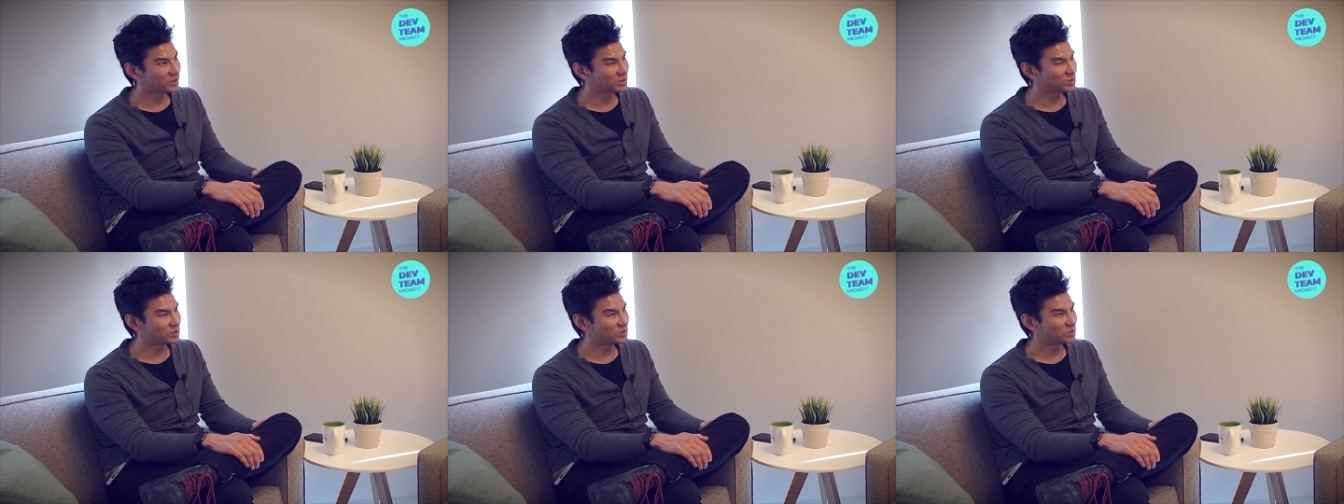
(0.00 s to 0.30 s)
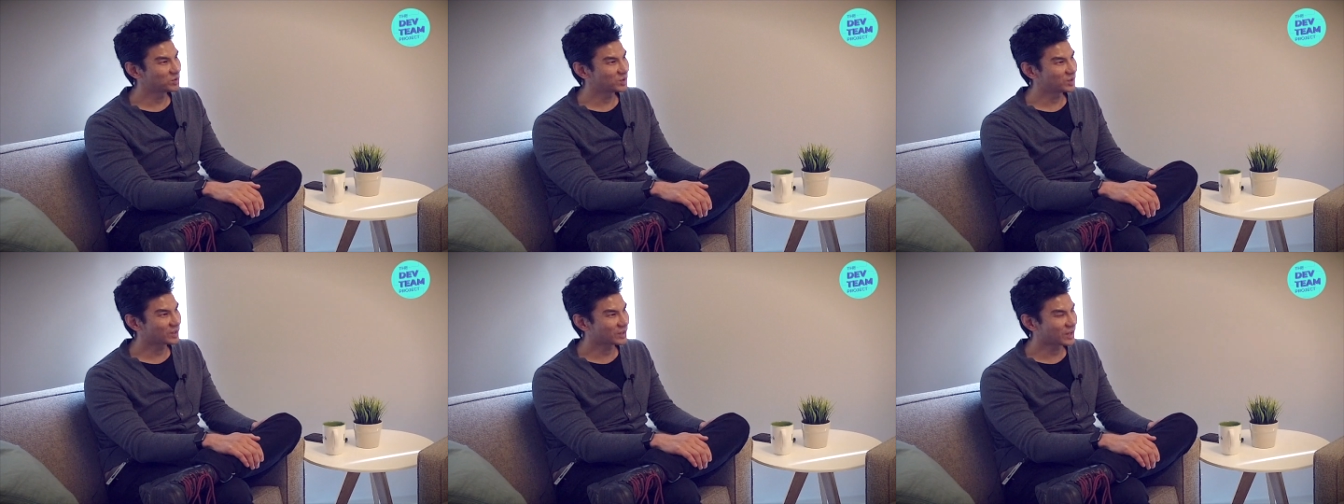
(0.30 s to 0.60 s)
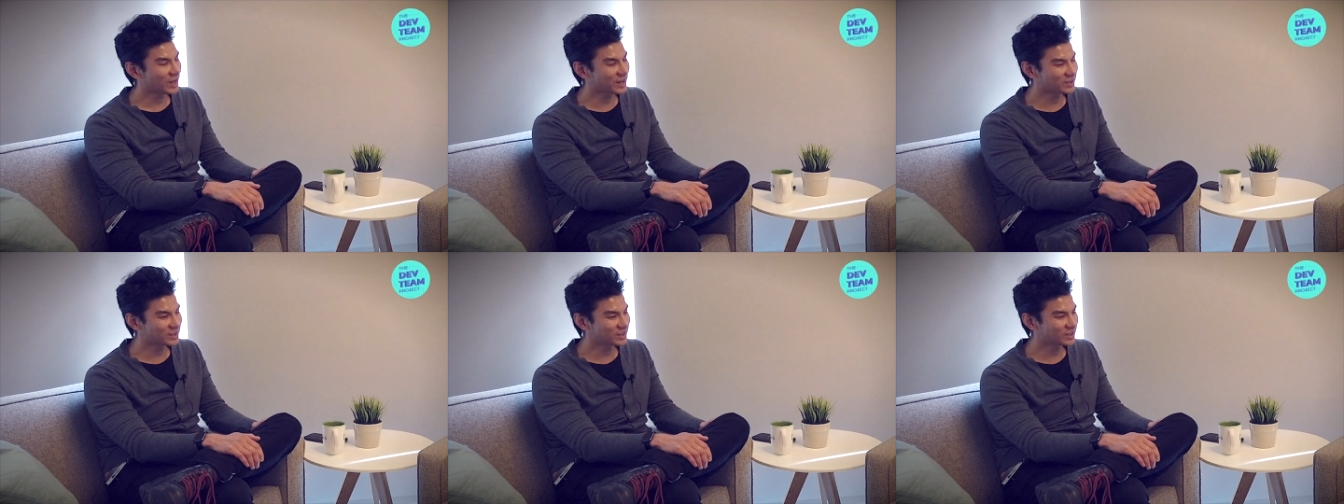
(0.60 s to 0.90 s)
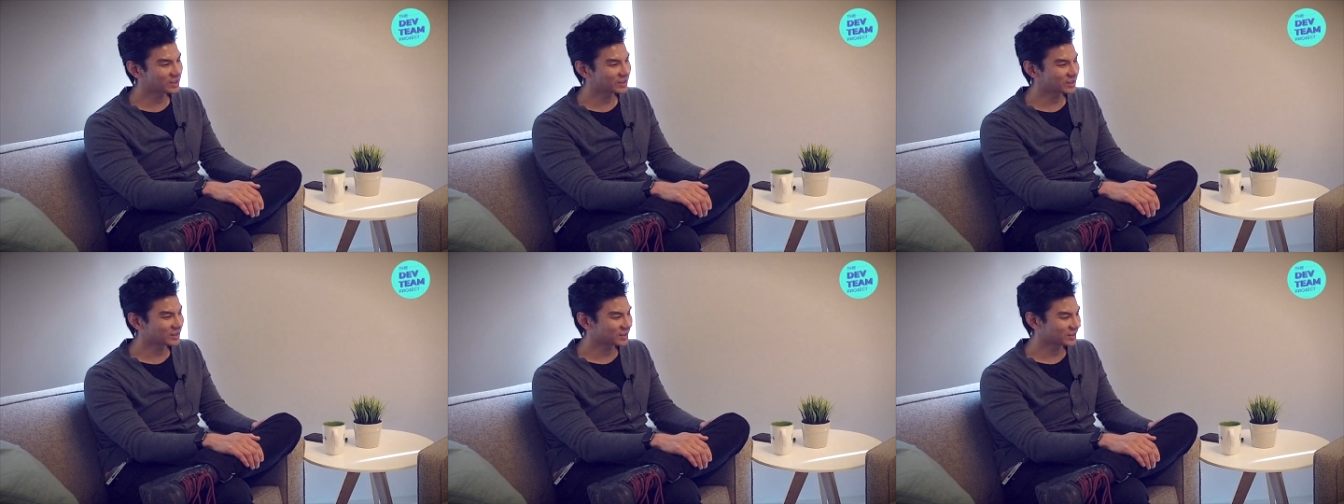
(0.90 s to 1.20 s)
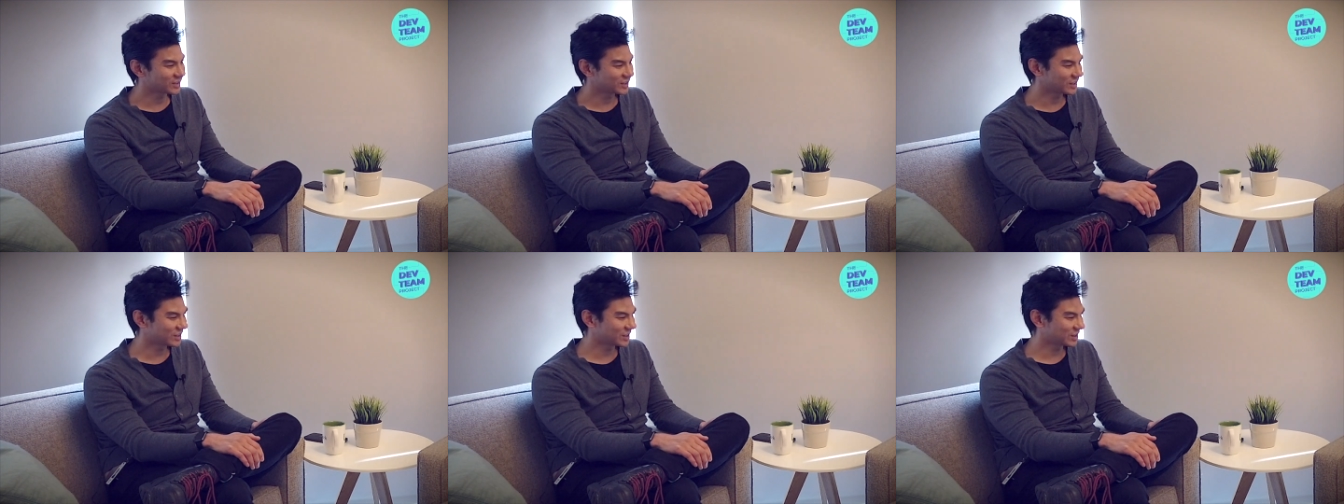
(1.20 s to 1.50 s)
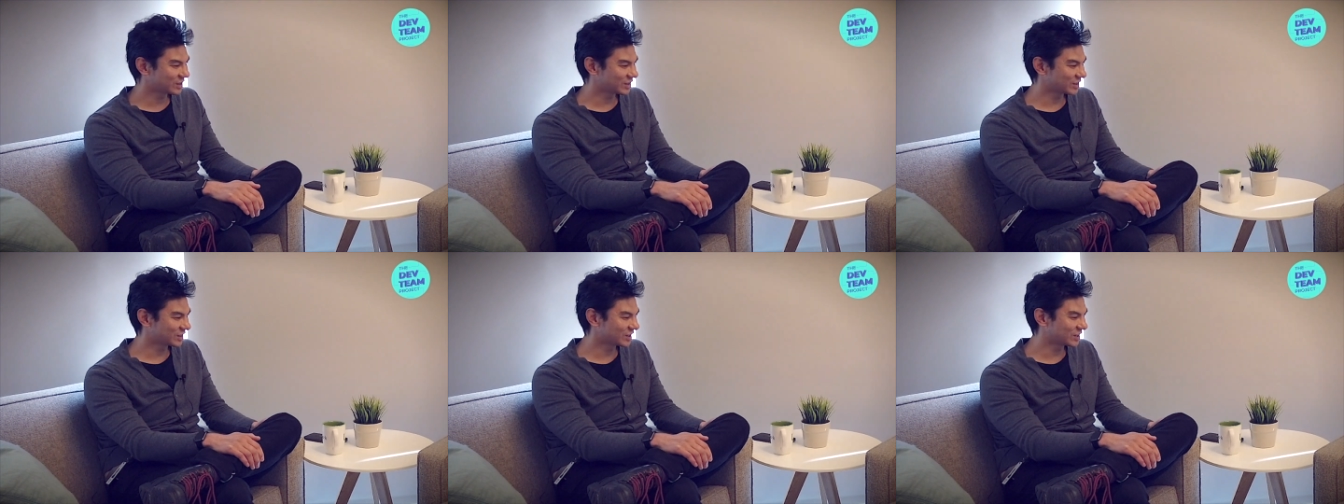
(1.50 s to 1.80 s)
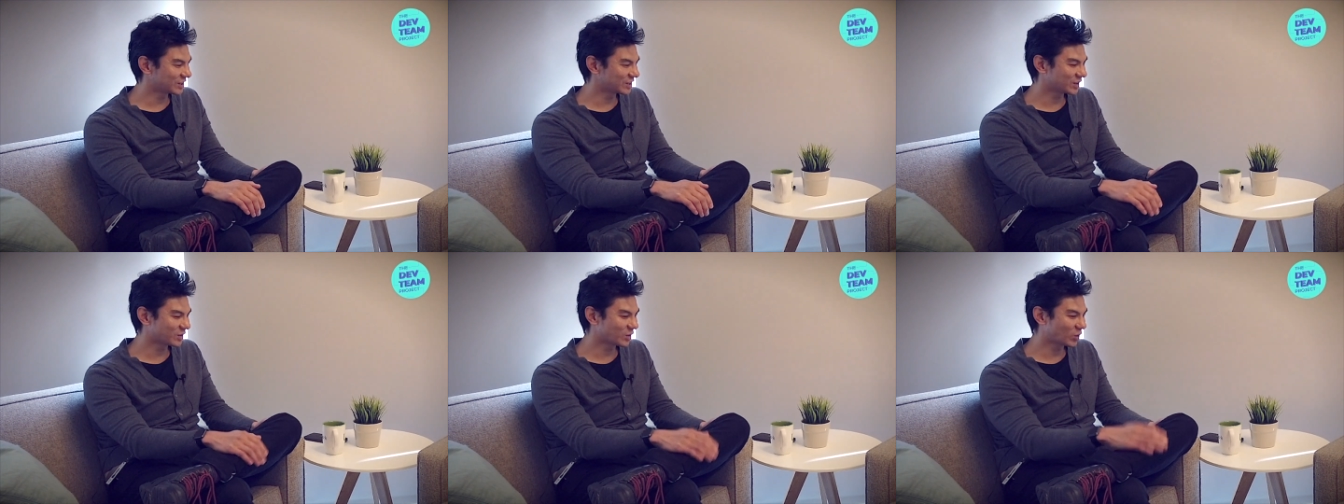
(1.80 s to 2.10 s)
I think
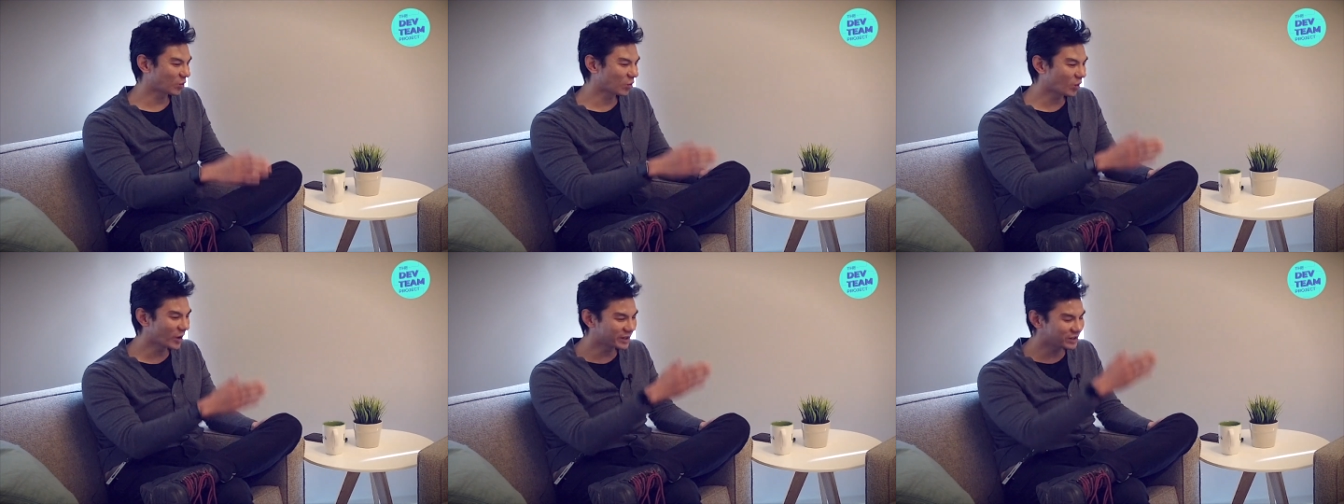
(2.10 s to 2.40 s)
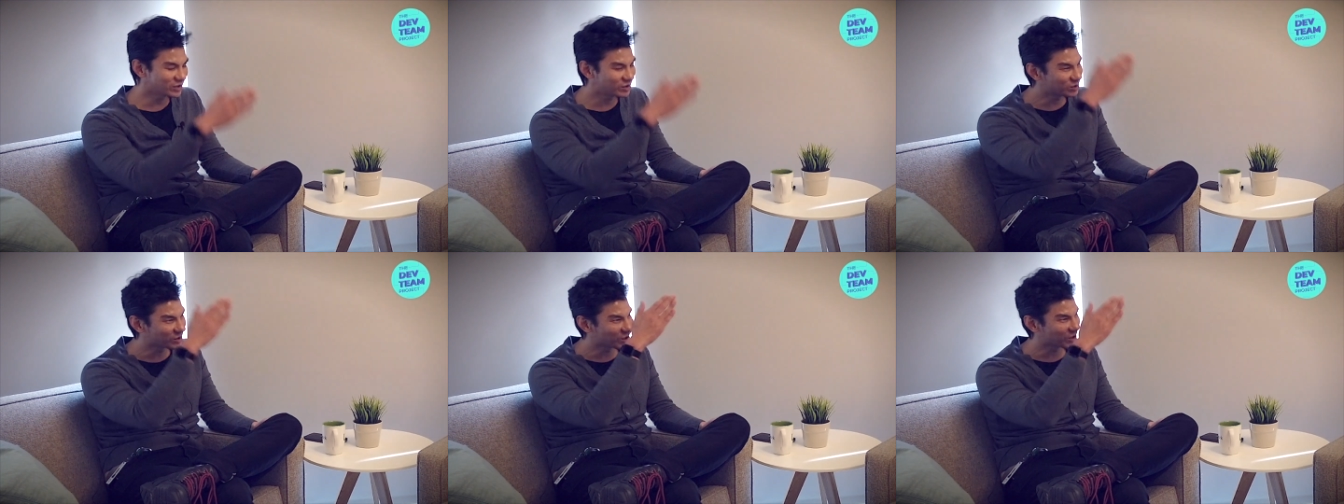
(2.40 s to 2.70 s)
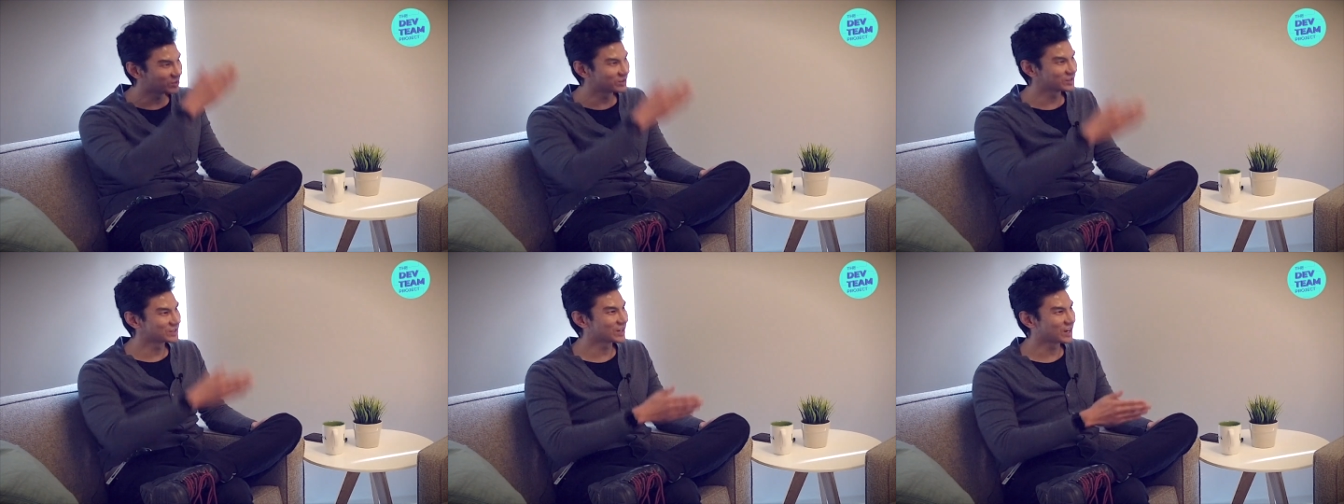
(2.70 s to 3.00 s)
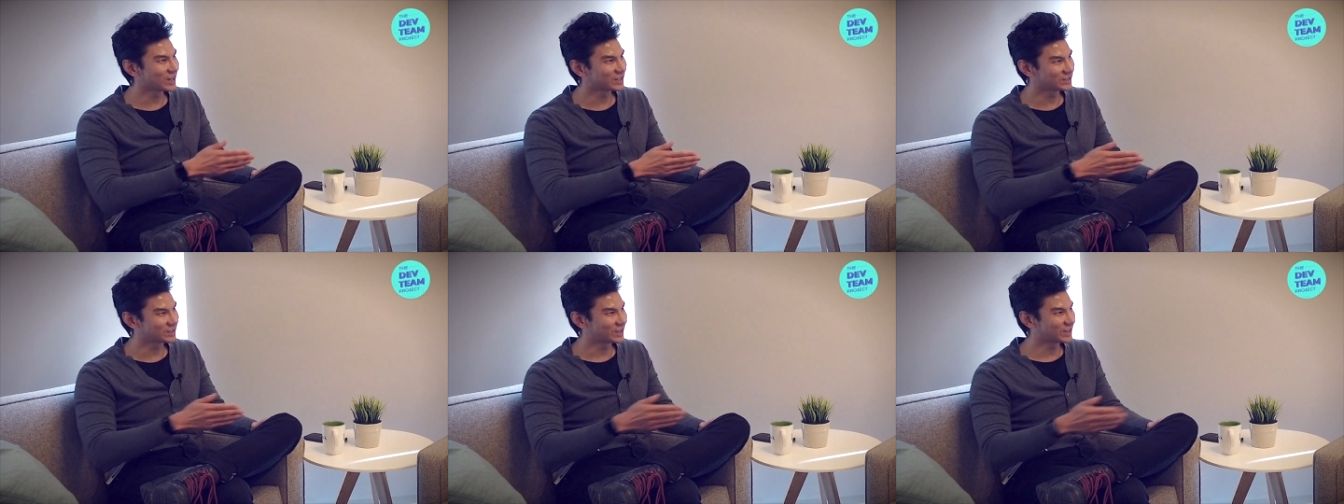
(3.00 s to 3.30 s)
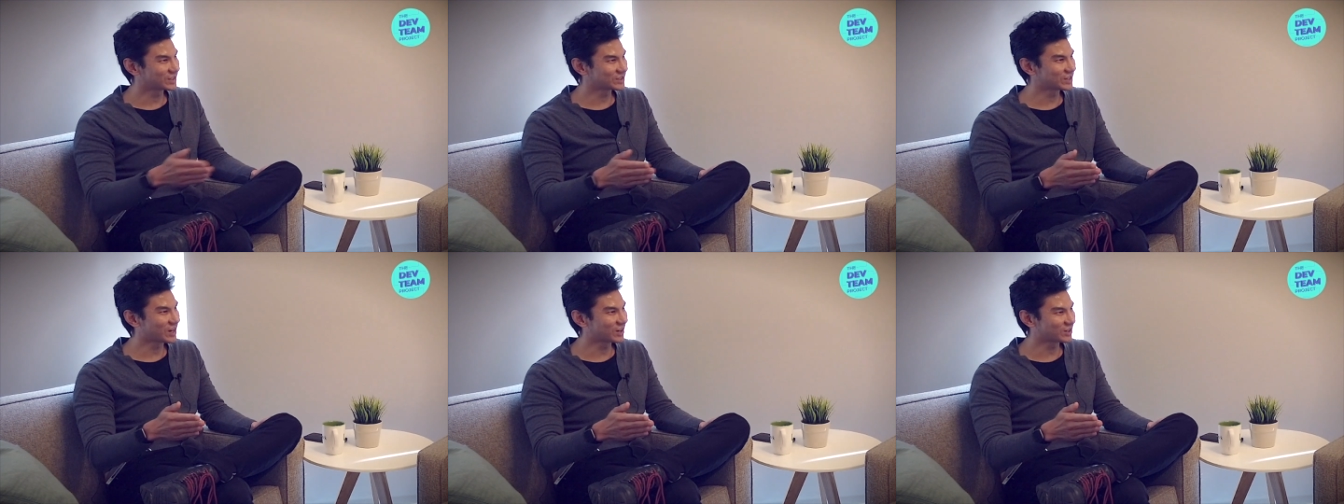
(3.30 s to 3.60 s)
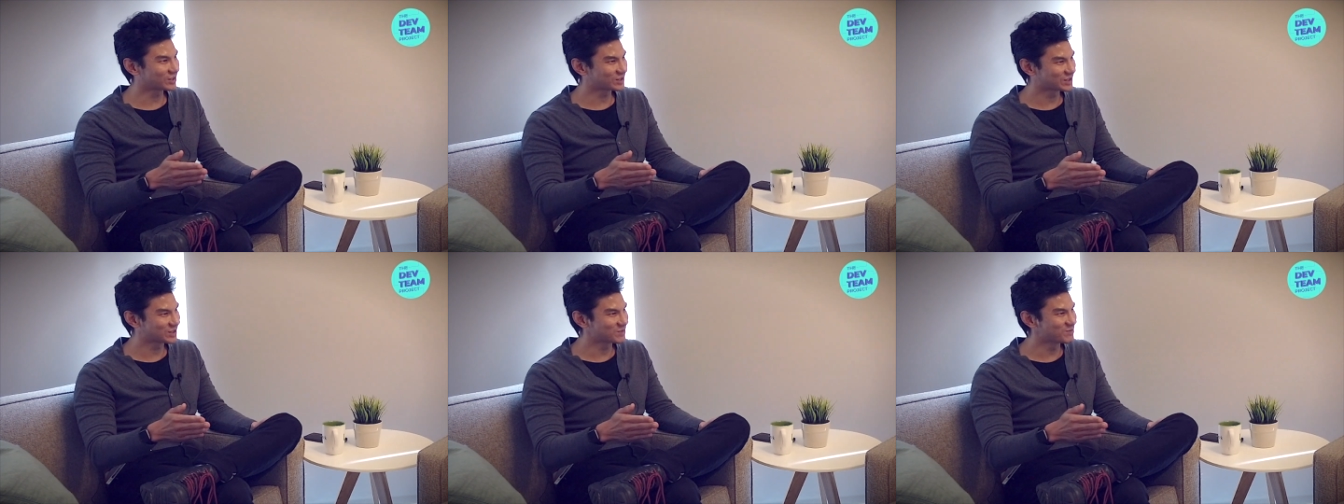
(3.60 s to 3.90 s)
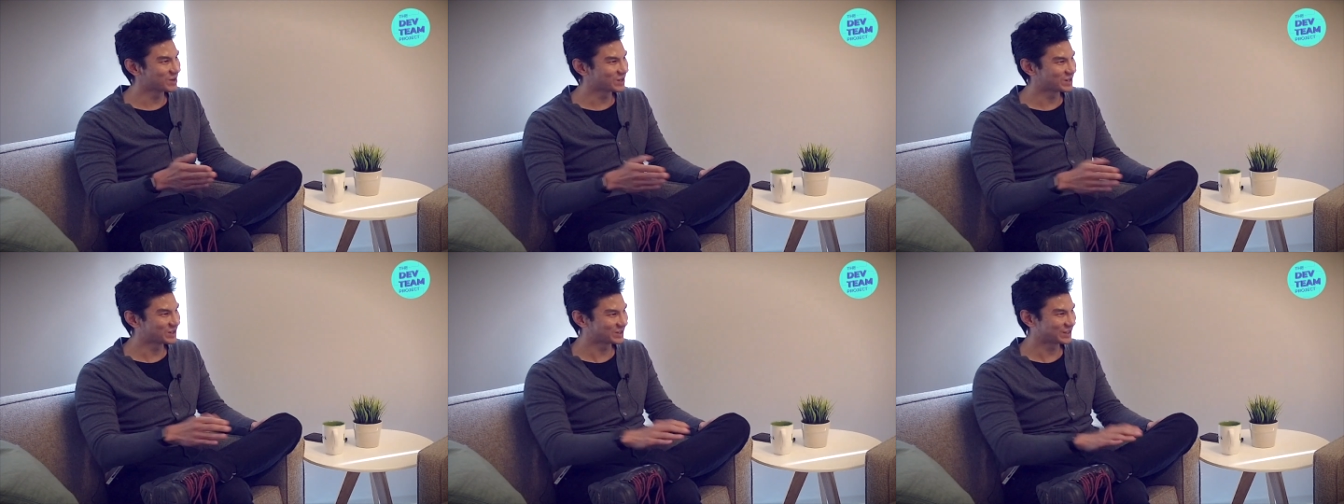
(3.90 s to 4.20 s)
the when you go into autocracy
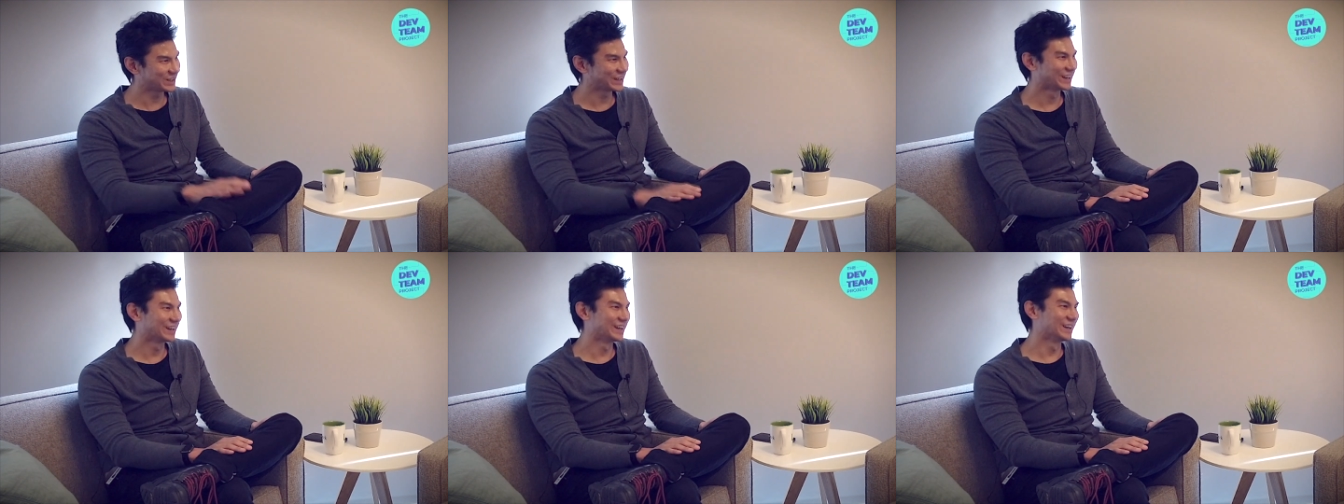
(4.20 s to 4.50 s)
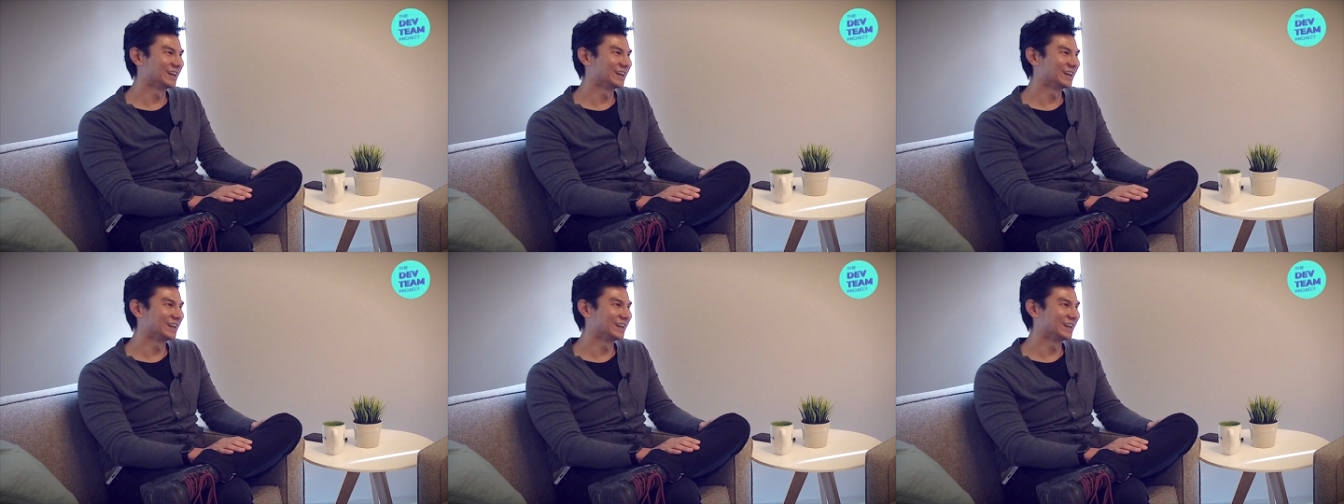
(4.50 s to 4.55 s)
mode